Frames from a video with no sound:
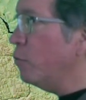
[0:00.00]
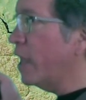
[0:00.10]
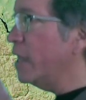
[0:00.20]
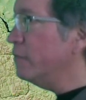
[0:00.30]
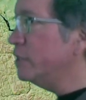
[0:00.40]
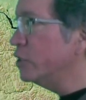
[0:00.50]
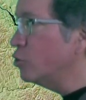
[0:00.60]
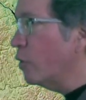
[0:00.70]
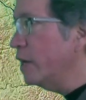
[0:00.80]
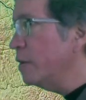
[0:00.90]
wave to
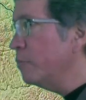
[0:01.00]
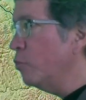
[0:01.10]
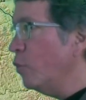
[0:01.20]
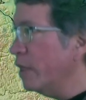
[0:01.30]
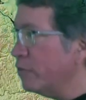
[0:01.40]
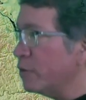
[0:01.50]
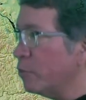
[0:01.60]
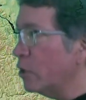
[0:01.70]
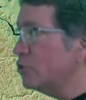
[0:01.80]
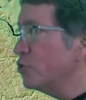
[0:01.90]
join up with the
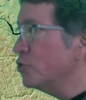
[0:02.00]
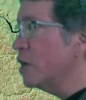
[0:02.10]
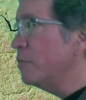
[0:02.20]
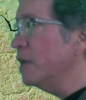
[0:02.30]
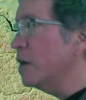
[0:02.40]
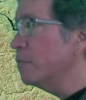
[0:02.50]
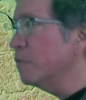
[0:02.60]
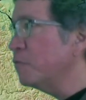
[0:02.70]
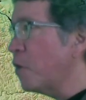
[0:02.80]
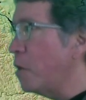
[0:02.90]
moisture coming up
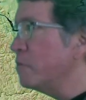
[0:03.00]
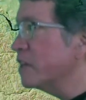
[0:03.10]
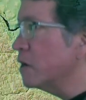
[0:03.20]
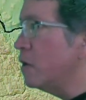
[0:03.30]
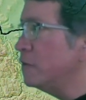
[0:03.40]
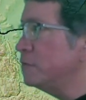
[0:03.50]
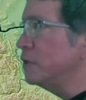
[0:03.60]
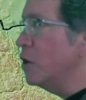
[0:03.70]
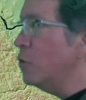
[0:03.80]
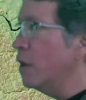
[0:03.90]
from the Gulf
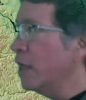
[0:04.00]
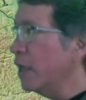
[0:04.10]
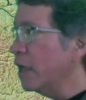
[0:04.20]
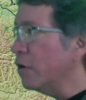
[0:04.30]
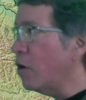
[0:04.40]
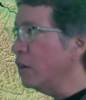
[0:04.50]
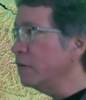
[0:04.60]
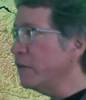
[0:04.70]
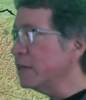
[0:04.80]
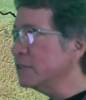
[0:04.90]
low, and
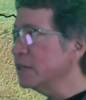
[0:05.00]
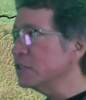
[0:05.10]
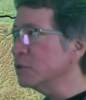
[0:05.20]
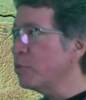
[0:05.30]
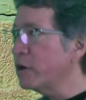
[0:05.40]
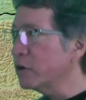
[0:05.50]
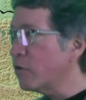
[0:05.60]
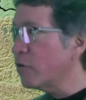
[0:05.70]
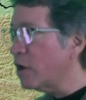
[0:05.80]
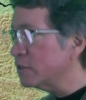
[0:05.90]
all of that's going to spread
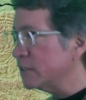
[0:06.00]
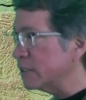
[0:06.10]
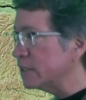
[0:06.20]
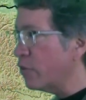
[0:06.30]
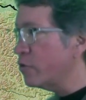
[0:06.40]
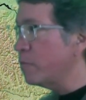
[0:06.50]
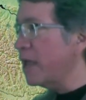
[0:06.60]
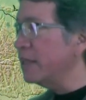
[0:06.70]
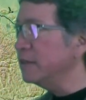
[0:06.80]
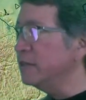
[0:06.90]
across the southern
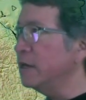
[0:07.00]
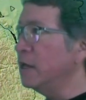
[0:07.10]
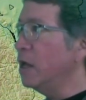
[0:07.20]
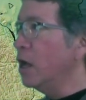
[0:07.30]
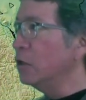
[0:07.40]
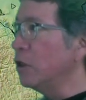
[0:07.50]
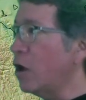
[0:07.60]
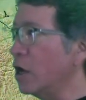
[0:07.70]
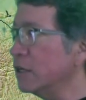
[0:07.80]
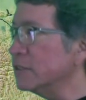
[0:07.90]
mainland,
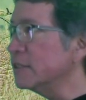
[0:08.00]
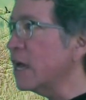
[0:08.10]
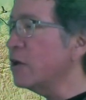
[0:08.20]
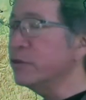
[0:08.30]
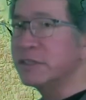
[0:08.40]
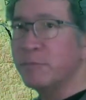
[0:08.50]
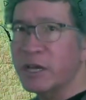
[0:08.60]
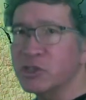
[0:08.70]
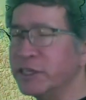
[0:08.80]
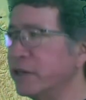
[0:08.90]
along and south,
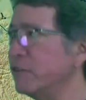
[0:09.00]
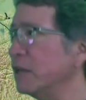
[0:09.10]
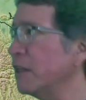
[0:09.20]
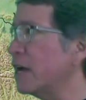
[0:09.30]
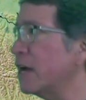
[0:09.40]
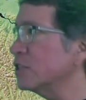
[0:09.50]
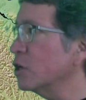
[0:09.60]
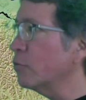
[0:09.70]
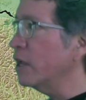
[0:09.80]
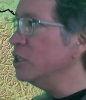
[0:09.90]
especially of the
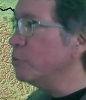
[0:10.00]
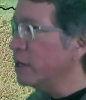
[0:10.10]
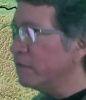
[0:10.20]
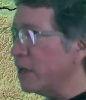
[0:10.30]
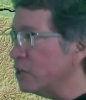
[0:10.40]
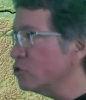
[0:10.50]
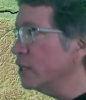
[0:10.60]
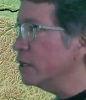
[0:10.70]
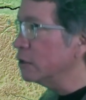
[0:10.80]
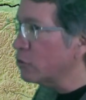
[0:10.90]
Alaska Range, but
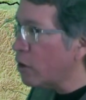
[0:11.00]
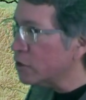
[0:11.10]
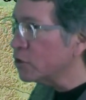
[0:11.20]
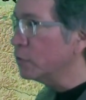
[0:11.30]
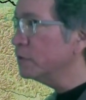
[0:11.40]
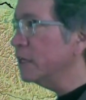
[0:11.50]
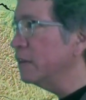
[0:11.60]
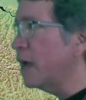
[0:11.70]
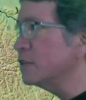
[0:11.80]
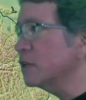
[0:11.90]
eventually it'll cross over the
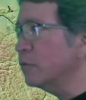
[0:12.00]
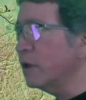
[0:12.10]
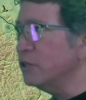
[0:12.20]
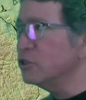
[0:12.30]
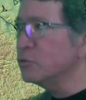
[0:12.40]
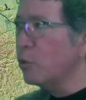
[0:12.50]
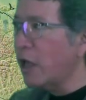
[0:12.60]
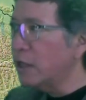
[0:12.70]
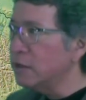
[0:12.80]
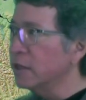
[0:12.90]
Alaska Range as
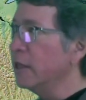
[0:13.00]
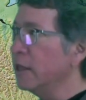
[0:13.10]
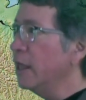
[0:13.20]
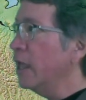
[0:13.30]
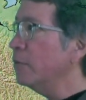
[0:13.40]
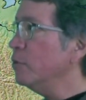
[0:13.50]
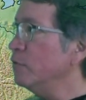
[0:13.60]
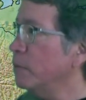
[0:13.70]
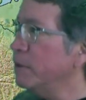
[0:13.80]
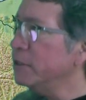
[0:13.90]
well and move
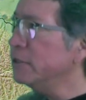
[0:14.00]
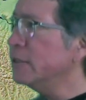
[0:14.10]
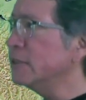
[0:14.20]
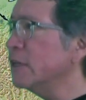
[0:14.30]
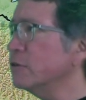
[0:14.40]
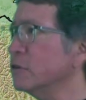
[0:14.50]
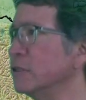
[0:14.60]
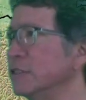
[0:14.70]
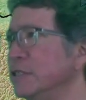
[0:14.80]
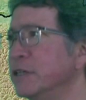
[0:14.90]
up into the
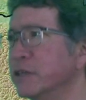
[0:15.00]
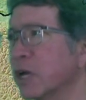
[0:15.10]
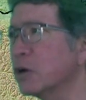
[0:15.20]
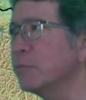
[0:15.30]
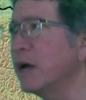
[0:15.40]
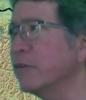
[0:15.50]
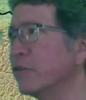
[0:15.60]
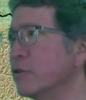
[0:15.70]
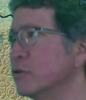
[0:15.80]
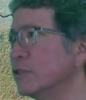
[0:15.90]
central interior by
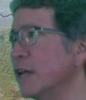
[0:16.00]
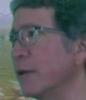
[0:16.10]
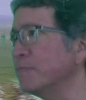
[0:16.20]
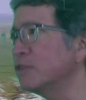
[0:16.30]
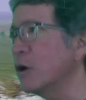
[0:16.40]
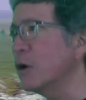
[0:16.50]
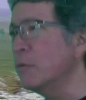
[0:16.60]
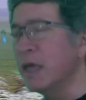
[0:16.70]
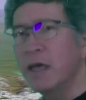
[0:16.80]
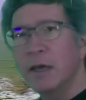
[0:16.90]
Thursday. So,
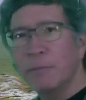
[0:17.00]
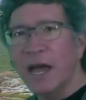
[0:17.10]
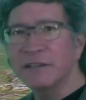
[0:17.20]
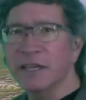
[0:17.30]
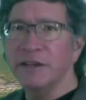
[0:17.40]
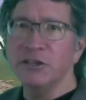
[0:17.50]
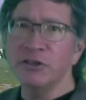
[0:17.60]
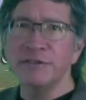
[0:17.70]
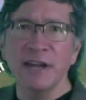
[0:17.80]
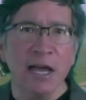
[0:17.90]
past
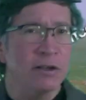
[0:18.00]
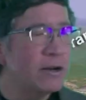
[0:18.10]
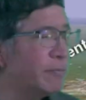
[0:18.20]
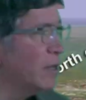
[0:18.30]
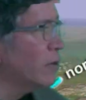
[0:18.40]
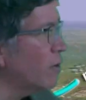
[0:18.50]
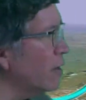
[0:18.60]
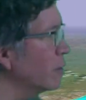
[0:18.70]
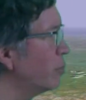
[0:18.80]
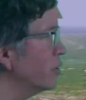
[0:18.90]
conditions not good up there
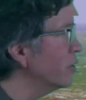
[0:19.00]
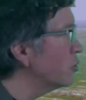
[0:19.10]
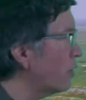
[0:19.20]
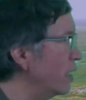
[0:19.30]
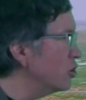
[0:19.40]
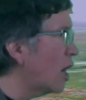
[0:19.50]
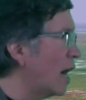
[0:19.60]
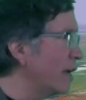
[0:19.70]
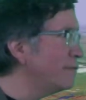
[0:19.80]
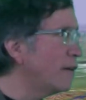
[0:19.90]
along the Brooks Range,
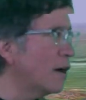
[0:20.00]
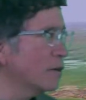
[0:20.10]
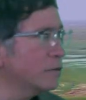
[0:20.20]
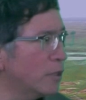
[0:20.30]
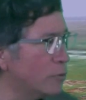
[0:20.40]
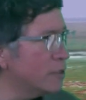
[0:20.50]
IFR, low